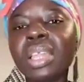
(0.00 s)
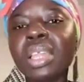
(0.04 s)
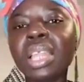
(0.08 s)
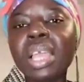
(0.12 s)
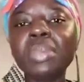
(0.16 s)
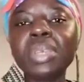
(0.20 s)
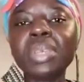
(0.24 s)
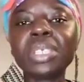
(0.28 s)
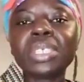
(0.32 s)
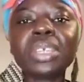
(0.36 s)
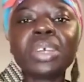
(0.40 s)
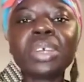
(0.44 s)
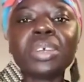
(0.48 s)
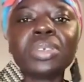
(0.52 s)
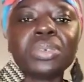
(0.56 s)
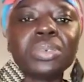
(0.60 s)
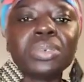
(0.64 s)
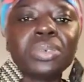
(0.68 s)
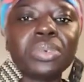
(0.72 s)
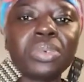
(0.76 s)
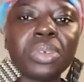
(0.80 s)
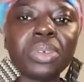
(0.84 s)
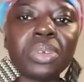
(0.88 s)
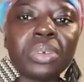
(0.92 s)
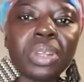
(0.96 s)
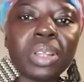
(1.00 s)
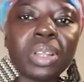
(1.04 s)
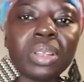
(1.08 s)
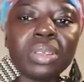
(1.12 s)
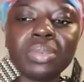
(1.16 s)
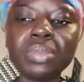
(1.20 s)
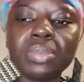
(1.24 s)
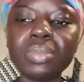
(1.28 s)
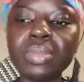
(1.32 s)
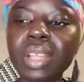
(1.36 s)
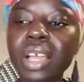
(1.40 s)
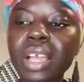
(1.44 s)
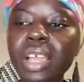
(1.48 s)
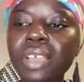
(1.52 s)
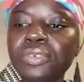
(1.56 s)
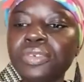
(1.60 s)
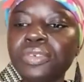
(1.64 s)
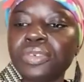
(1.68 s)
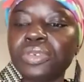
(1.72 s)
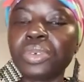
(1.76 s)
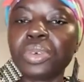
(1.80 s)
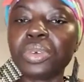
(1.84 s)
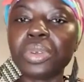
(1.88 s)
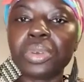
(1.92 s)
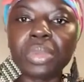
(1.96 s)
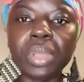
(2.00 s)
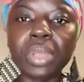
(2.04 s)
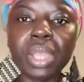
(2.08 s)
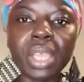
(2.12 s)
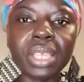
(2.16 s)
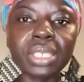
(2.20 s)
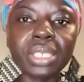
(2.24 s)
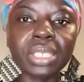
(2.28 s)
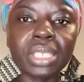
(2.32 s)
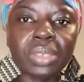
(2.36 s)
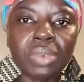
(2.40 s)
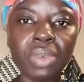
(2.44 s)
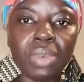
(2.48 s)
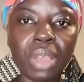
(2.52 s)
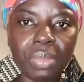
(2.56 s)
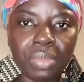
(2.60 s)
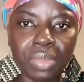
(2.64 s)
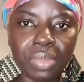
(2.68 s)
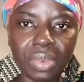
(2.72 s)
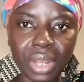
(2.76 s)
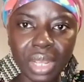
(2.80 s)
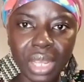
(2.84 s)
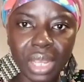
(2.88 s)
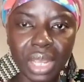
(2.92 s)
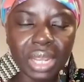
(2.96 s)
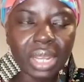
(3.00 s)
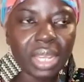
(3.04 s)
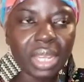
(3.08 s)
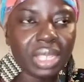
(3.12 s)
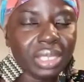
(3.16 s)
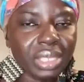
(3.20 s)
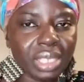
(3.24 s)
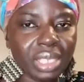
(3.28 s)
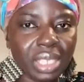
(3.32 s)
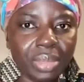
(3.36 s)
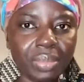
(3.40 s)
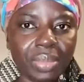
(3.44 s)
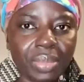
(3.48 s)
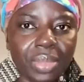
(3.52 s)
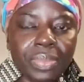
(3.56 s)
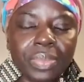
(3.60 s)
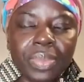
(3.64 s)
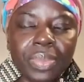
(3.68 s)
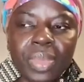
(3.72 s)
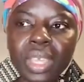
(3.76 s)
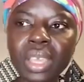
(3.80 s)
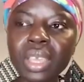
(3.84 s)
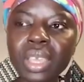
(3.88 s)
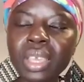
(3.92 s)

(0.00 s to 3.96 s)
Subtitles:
Let me tell you a real life story. It's you American and say